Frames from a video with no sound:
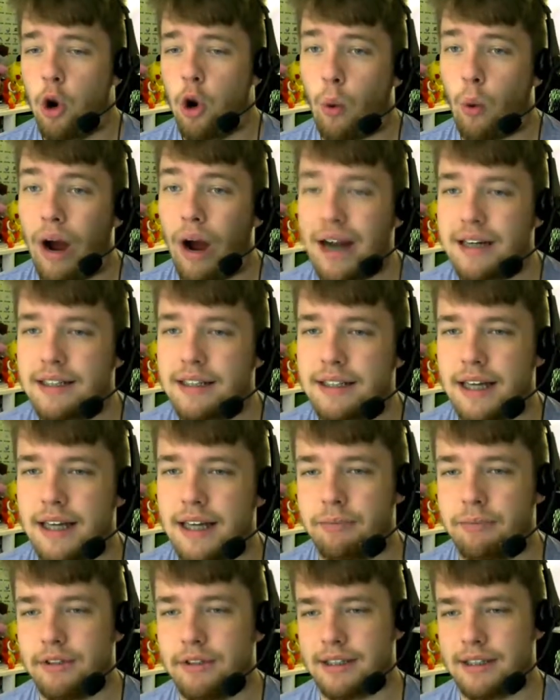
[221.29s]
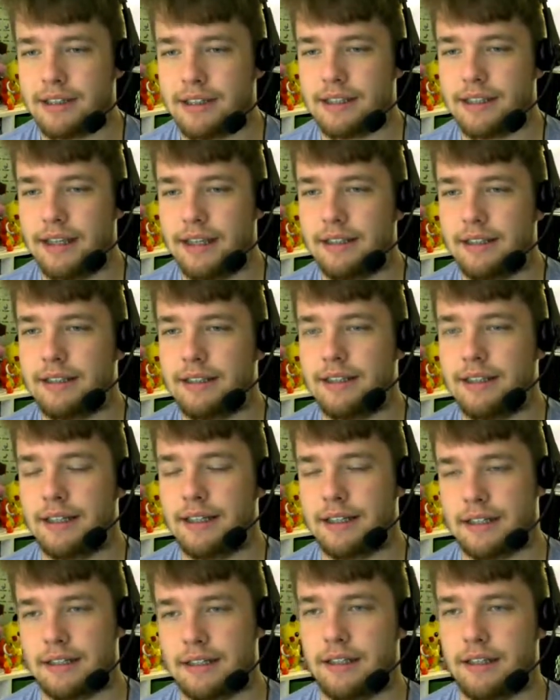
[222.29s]
Why does he keep using his
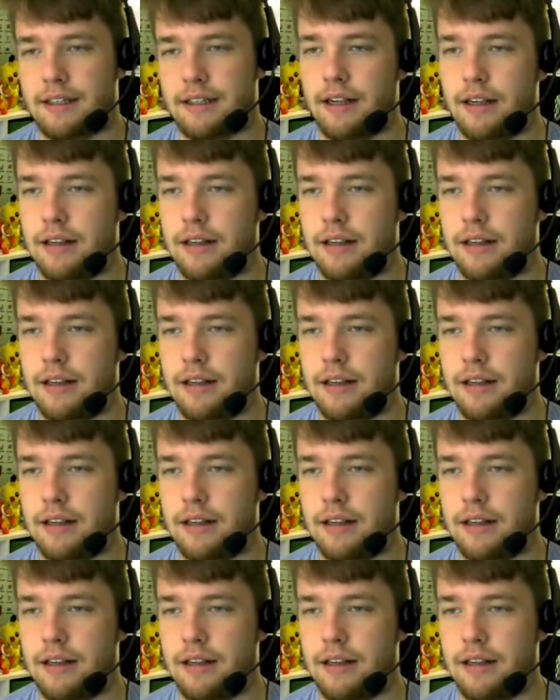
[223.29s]
synthesis?